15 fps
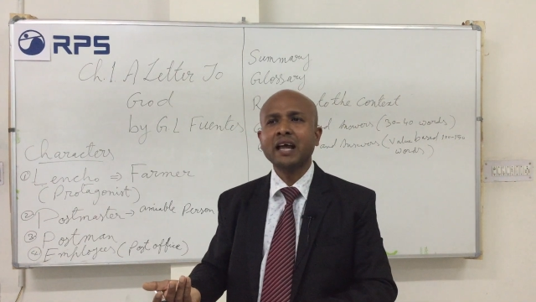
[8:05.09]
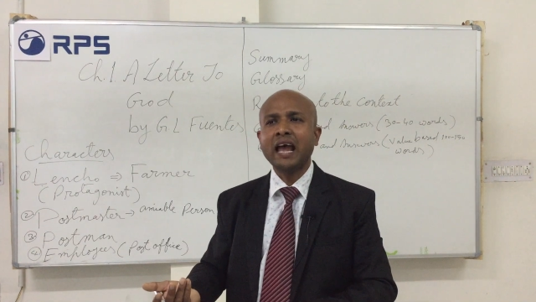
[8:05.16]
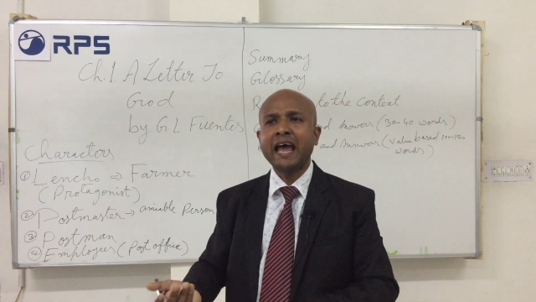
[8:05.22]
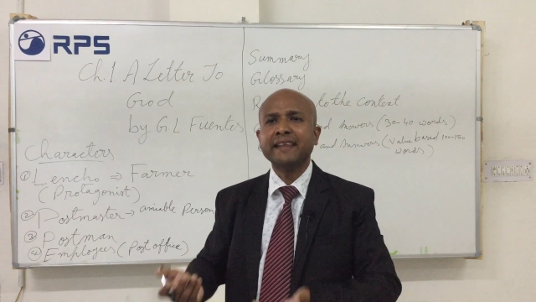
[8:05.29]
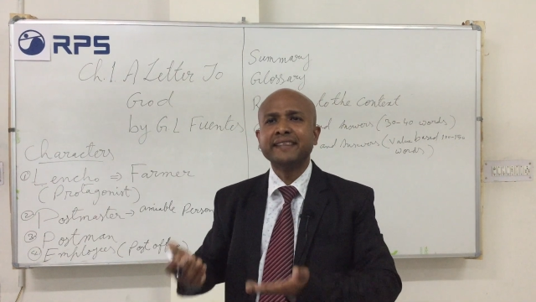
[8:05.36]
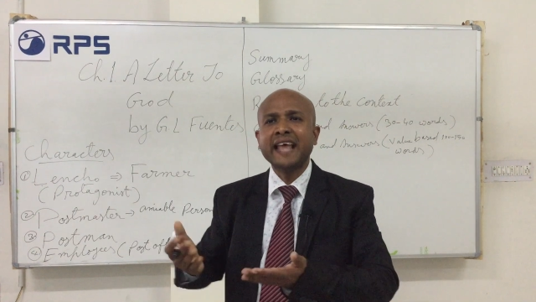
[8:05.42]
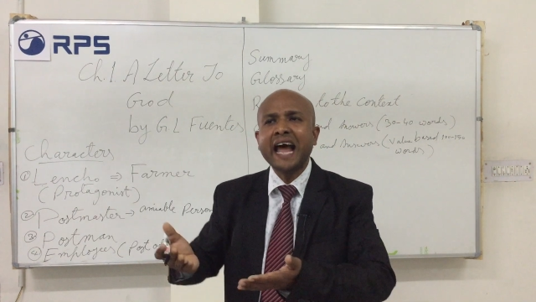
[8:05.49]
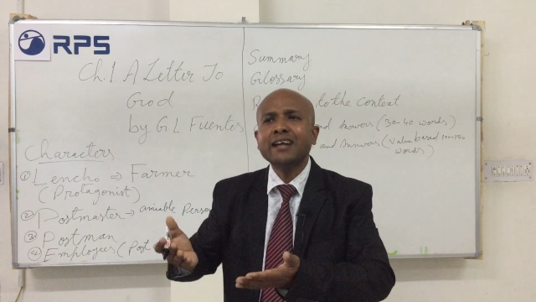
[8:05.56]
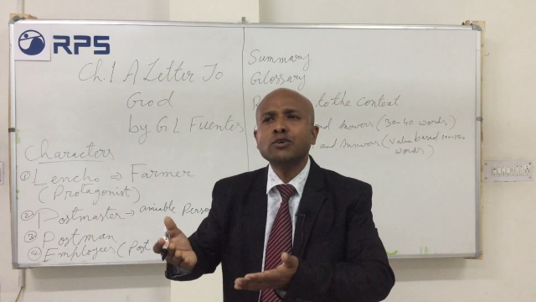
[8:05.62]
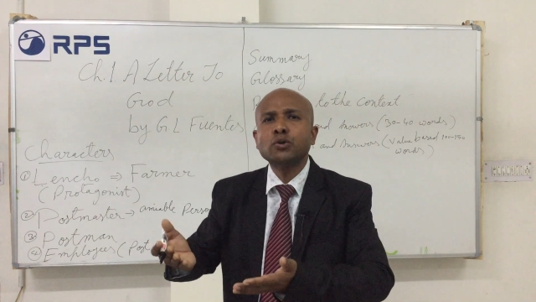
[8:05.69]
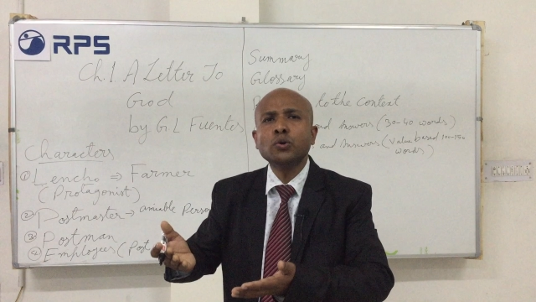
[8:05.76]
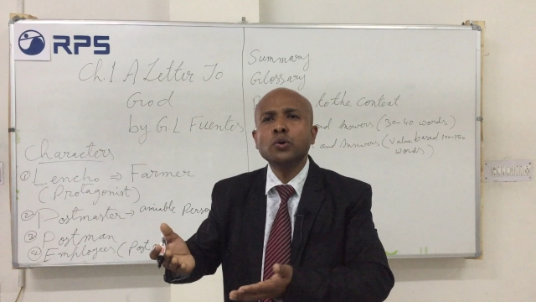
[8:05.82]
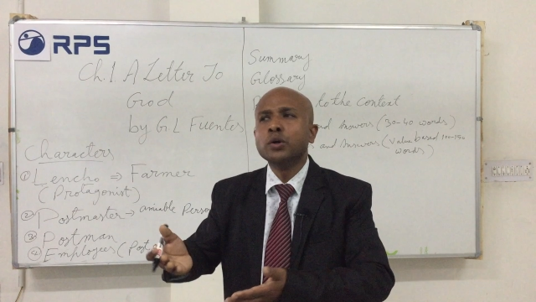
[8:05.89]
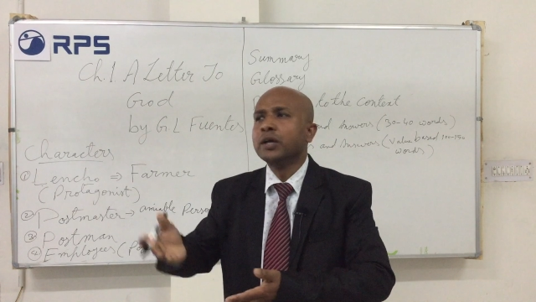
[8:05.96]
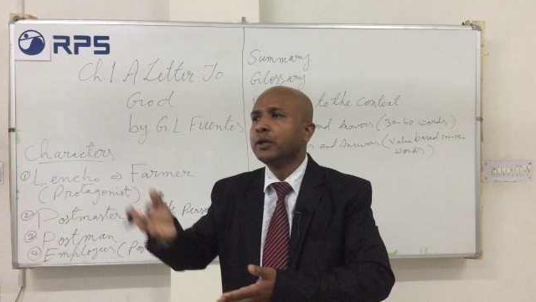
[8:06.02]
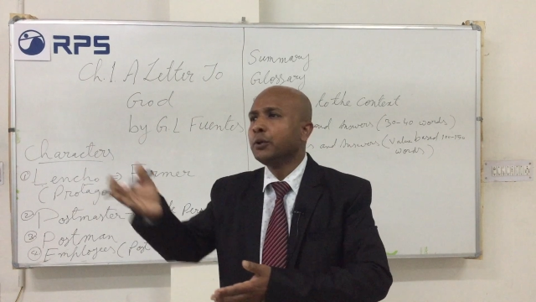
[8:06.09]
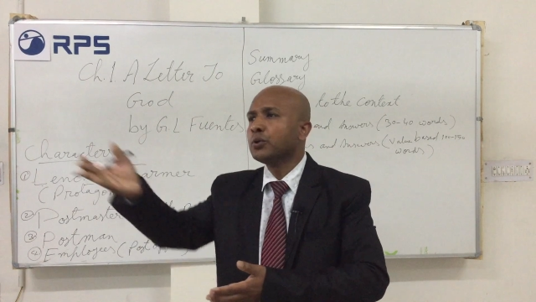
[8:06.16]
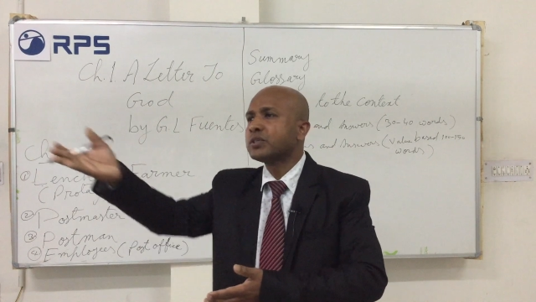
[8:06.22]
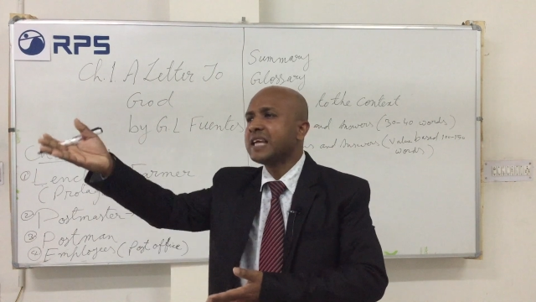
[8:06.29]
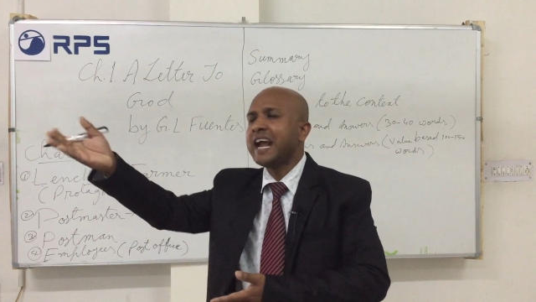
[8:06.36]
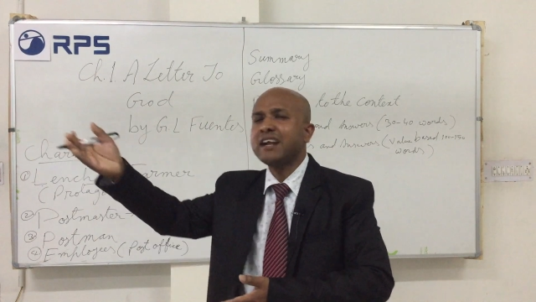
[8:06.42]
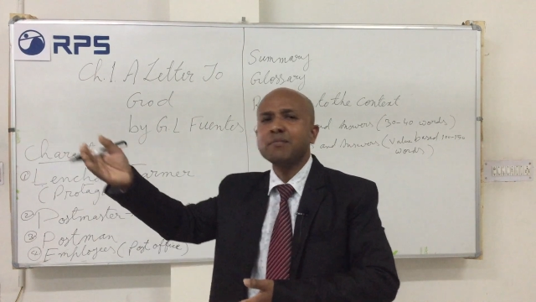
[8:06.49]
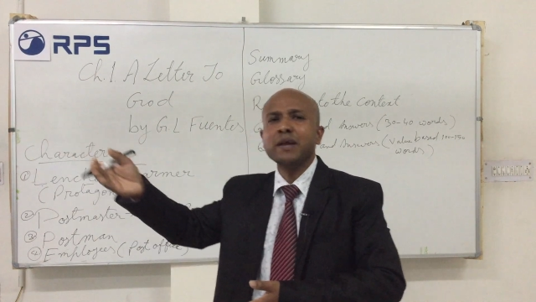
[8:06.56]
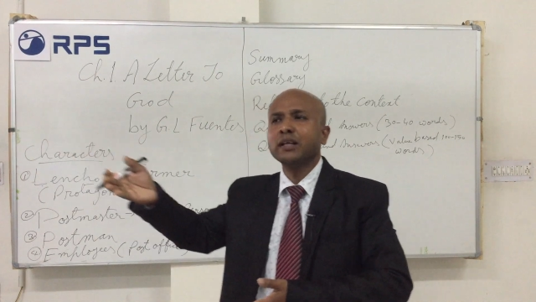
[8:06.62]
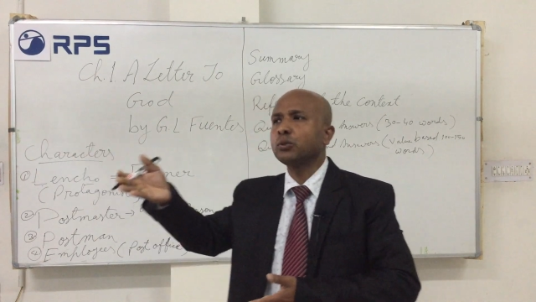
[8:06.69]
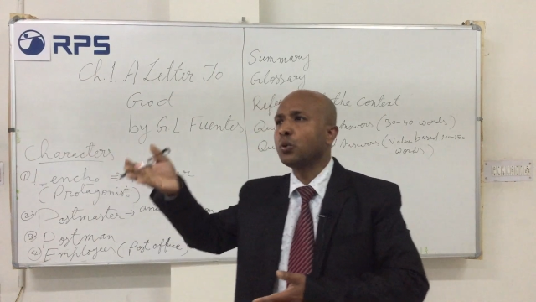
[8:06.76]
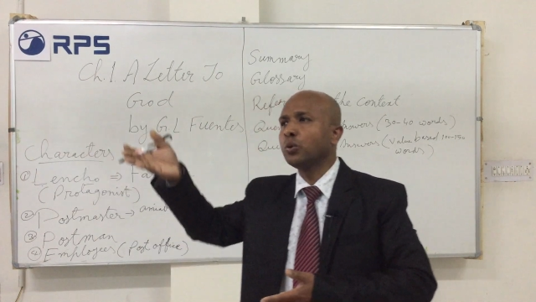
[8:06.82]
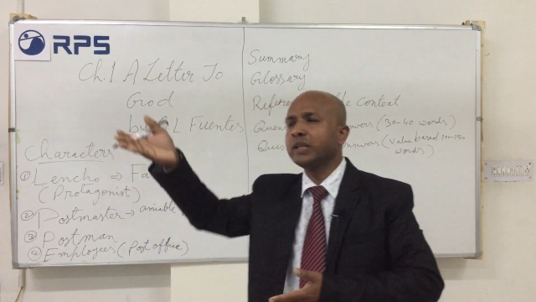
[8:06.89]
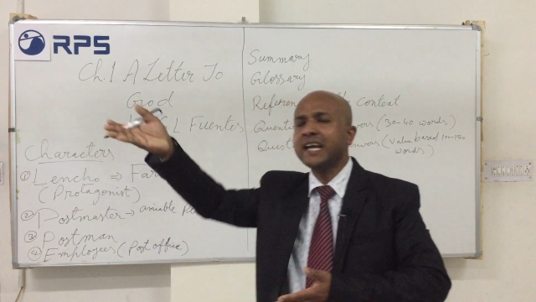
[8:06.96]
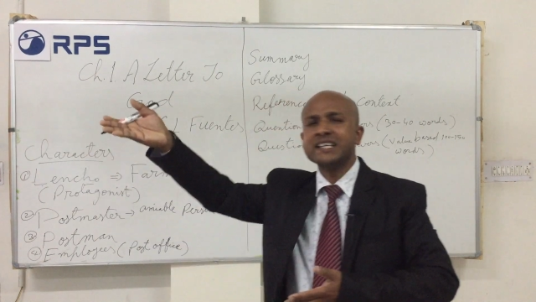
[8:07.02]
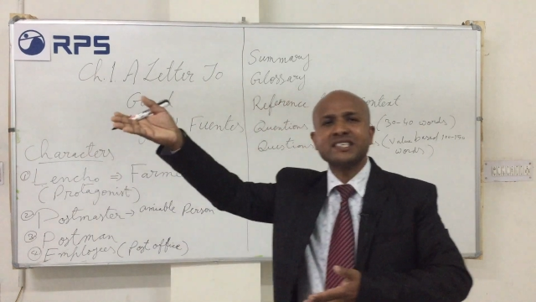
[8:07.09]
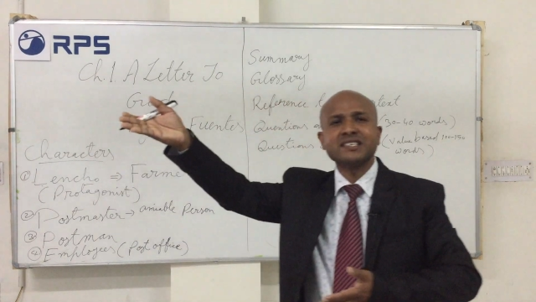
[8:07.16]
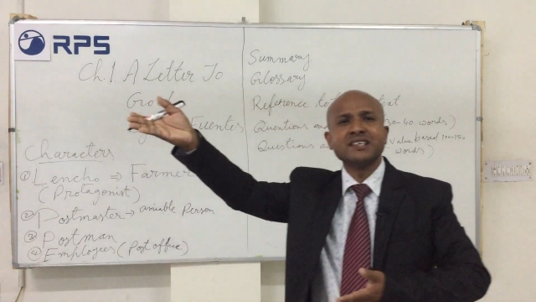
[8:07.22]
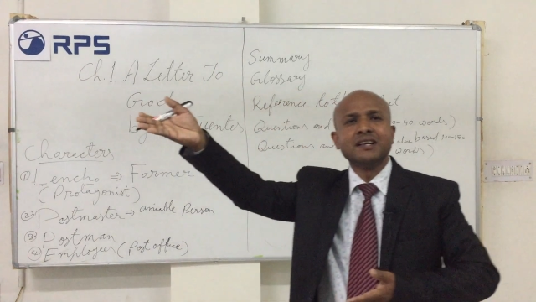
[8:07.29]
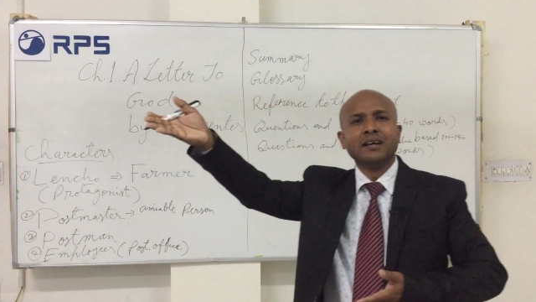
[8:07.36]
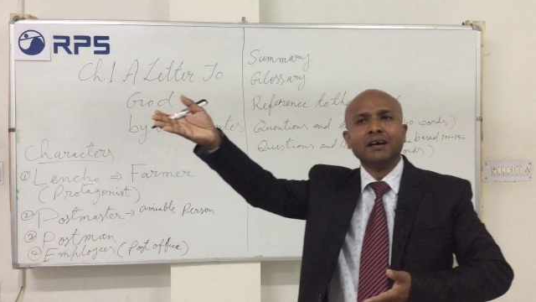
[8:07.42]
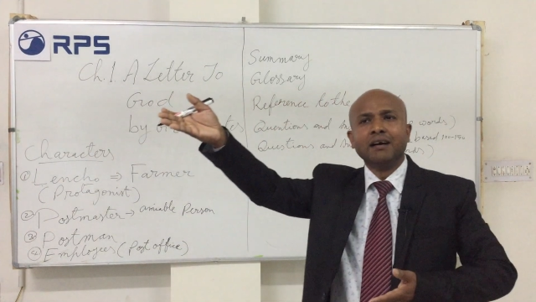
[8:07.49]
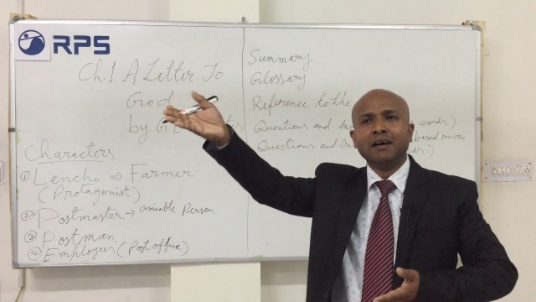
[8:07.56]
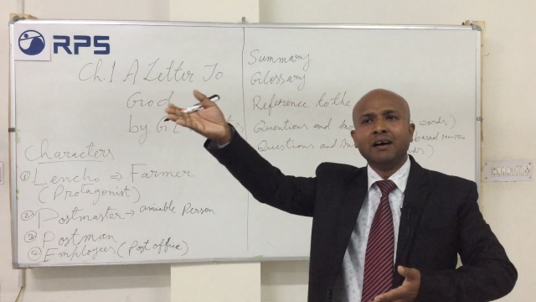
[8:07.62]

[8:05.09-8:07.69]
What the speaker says: and that too you send me through this